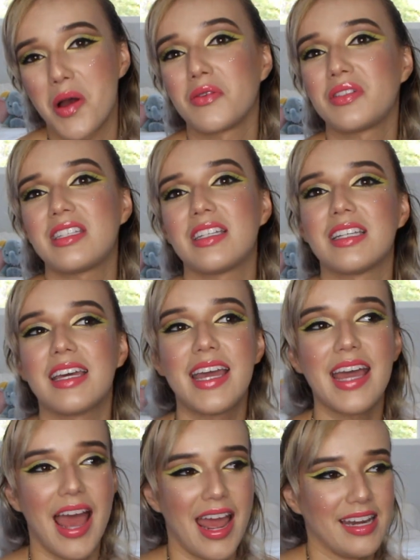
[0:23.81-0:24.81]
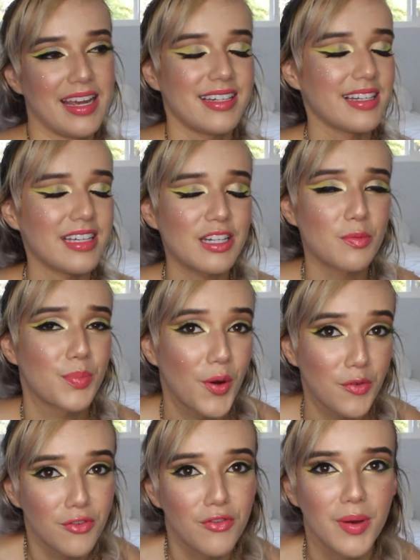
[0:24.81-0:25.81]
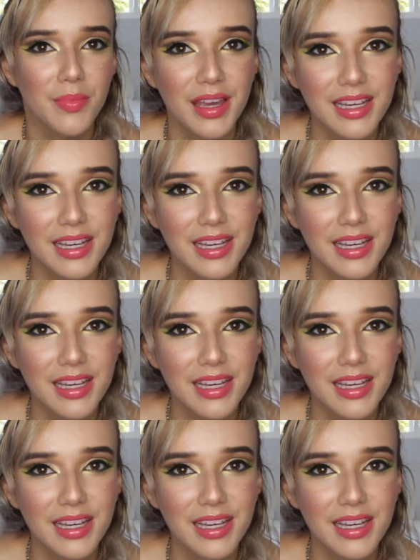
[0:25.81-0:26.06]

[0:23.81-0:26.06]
posted and I deleted both of them.